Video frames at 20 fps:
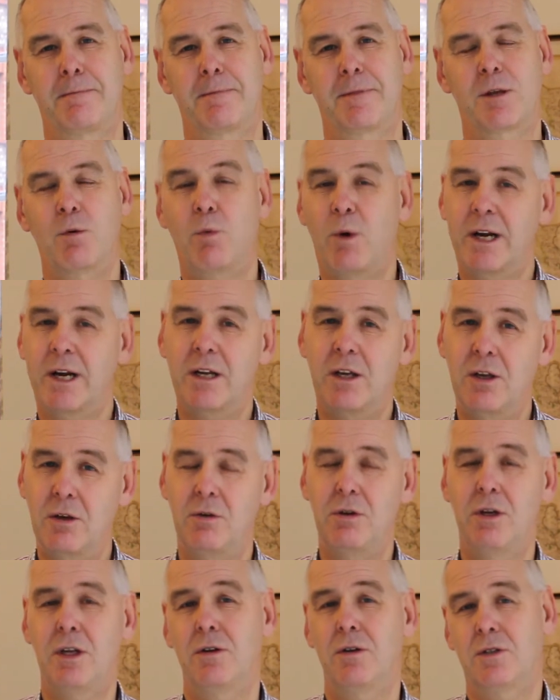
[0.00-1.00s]
the one who
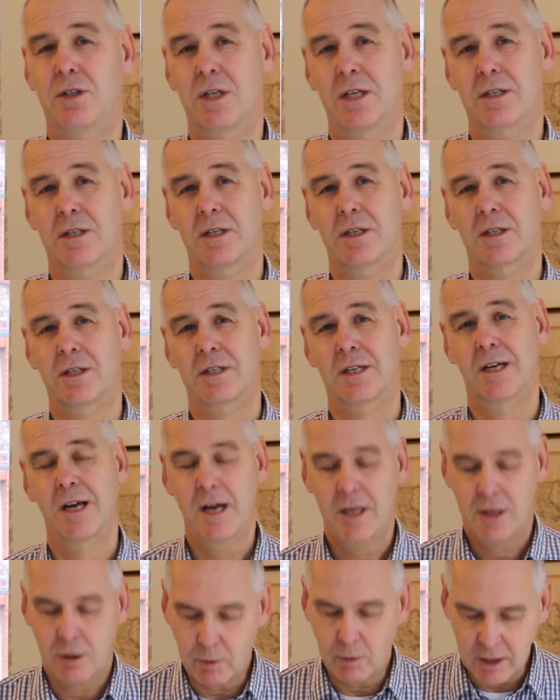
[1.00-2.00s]
knew Jesus,
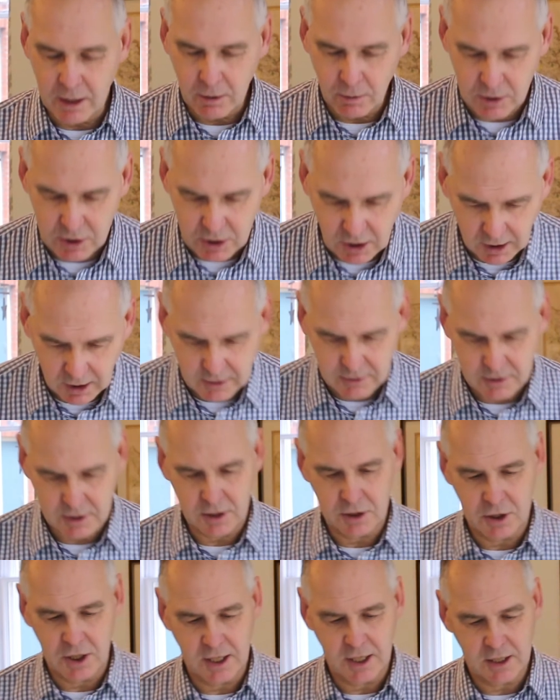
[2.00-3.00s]
the one who was close
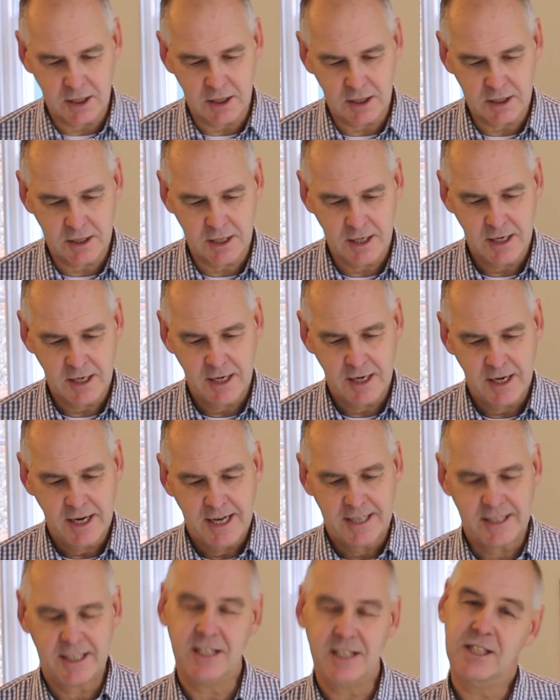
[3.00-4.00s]
to Jesus.
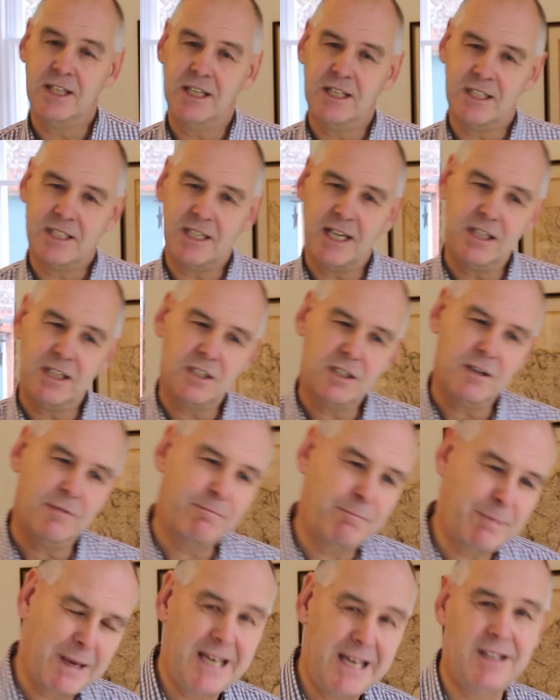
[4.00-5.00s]
And there's a sense
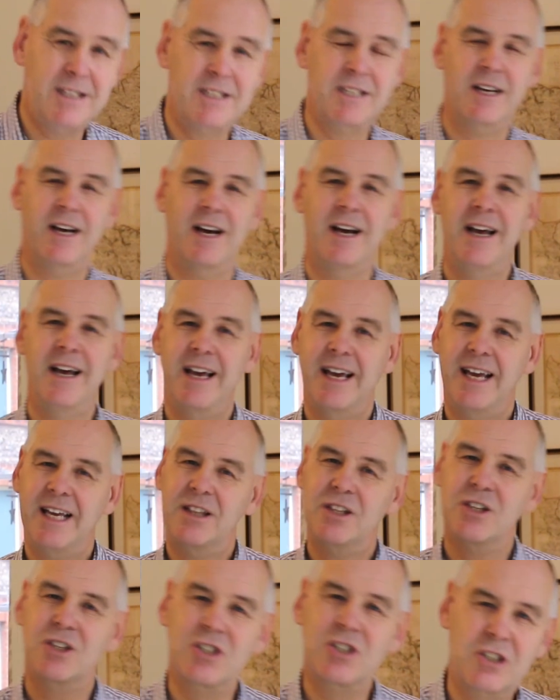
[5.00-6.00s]
of Peter
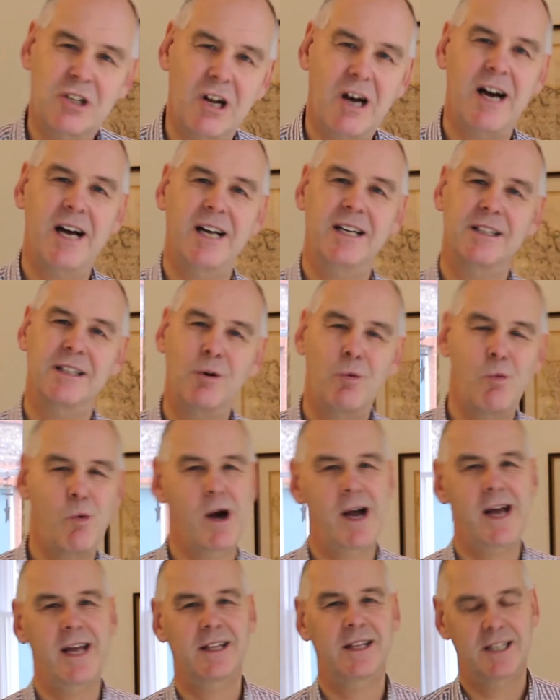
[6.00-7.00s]
in the style and the
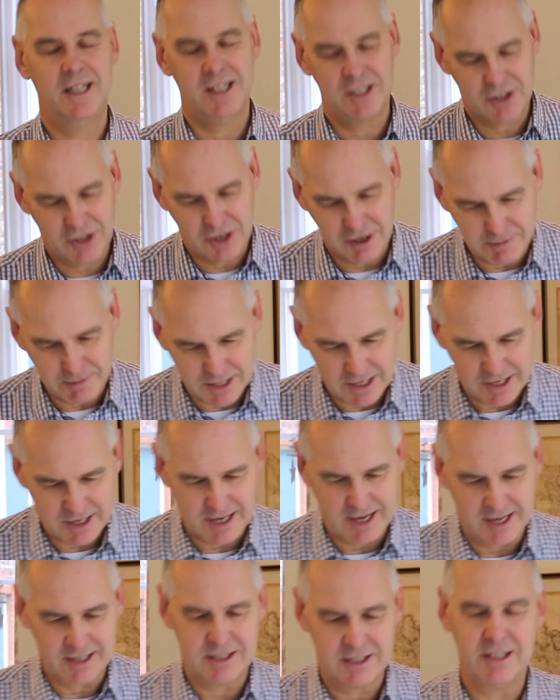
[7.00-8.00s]
way that it's
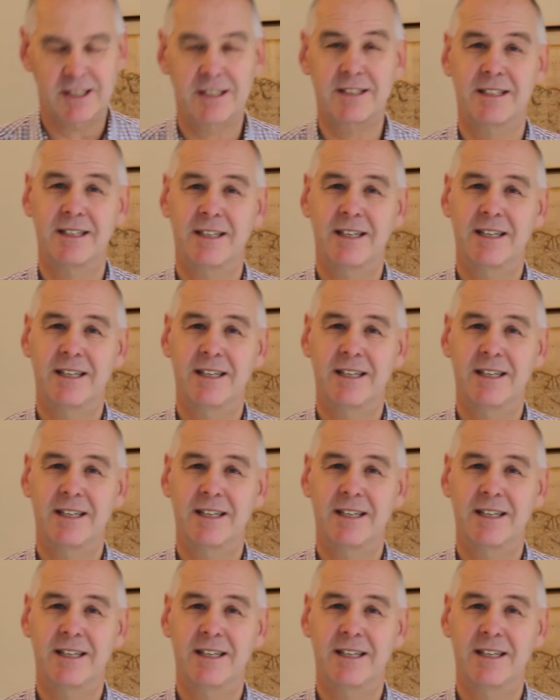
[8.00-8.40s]
communicated.